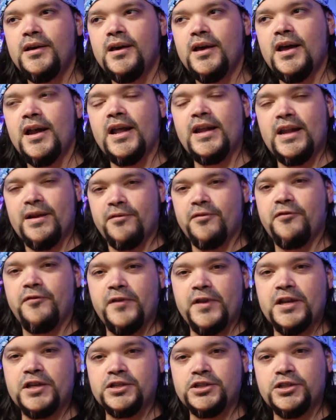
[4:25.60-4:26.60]
and I never
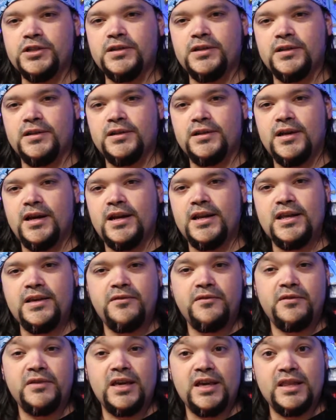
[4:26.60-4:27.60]
finished it. I
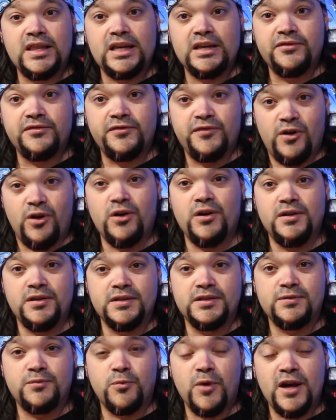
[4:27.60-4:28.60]
didn't even get that far in
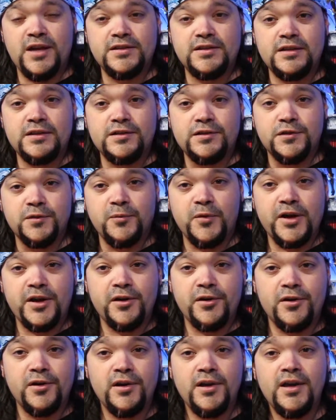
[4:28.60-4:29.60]
this Rise of the Tomb
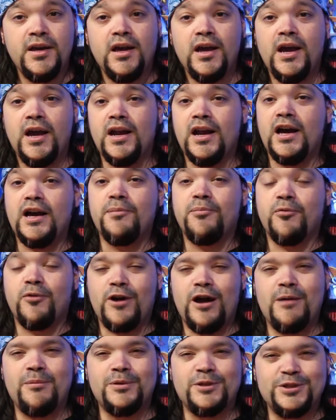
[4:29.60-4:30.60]
Raider, and I
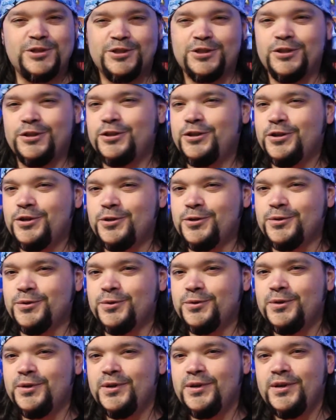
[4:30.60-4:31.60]
probably should
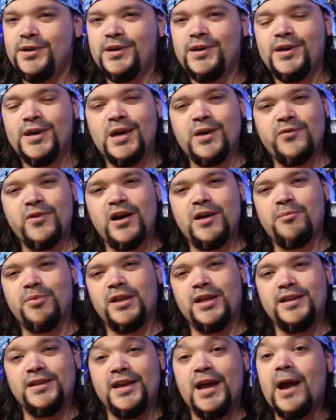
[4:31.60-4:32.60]
do if I
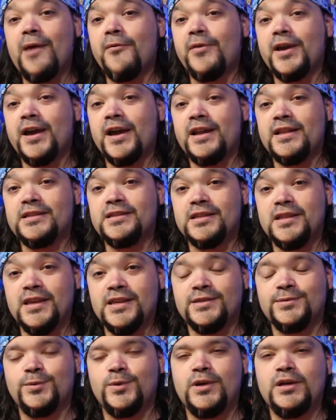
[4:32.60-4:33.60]
plan to ever getting to
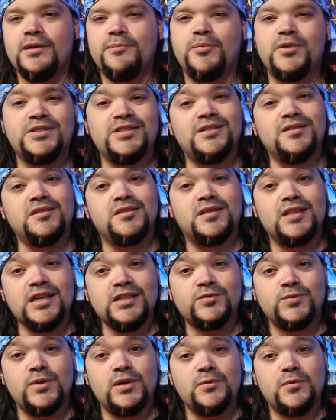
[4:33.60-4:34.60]
this one, but since
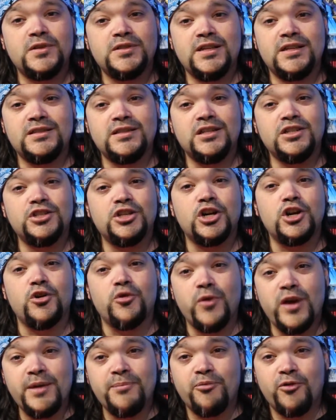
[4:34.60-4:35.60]
this one was at such a
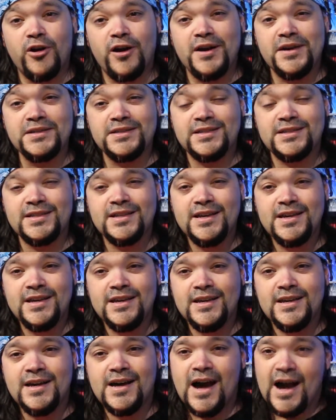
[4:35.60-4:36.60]
great price,
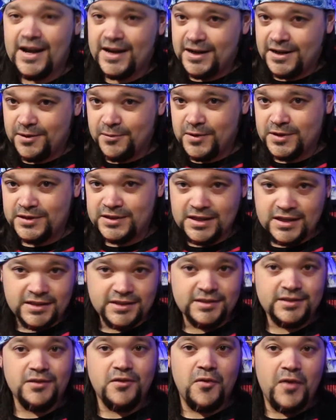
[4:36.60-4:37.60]
I couldn't
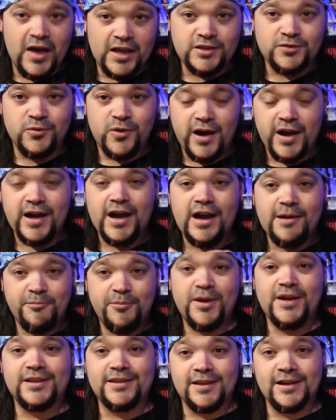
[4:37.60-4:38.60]
resist, so that's why I
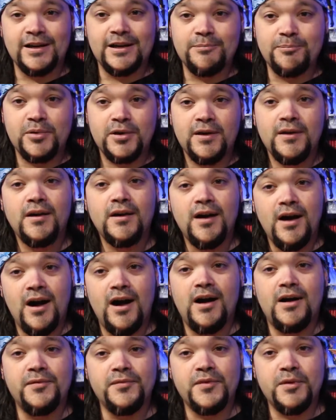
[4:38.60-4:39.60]
picked it up
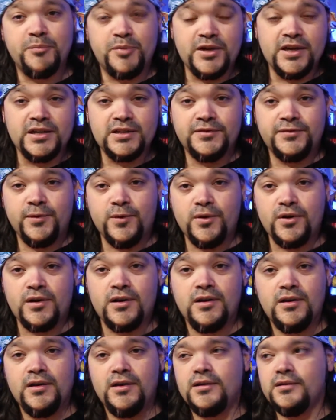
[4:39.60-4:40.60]
on the PS4.
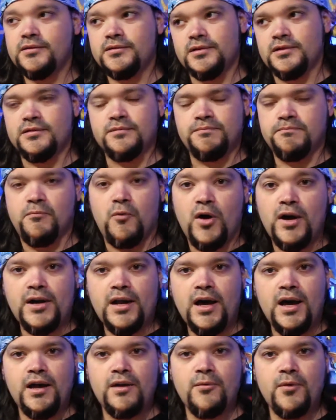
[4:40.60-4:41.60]
Because why
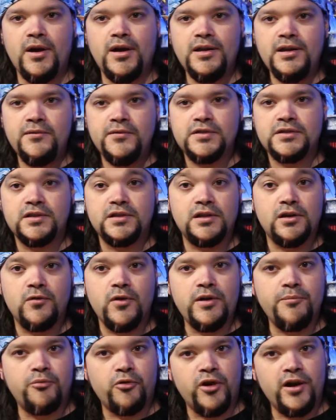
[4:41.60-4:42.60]
not, right? If it's at a
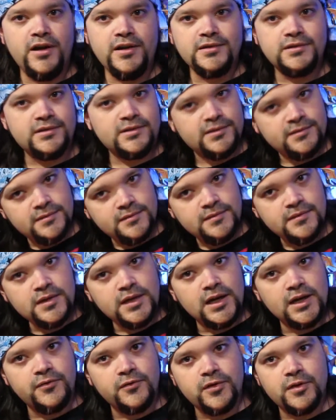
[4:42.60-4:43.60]
great price,
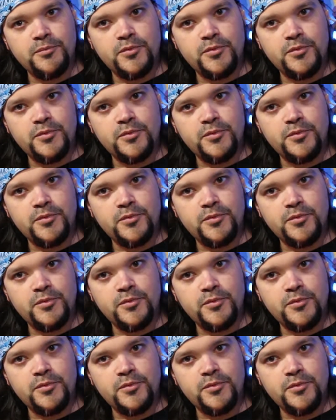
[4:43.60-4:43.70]
get it for the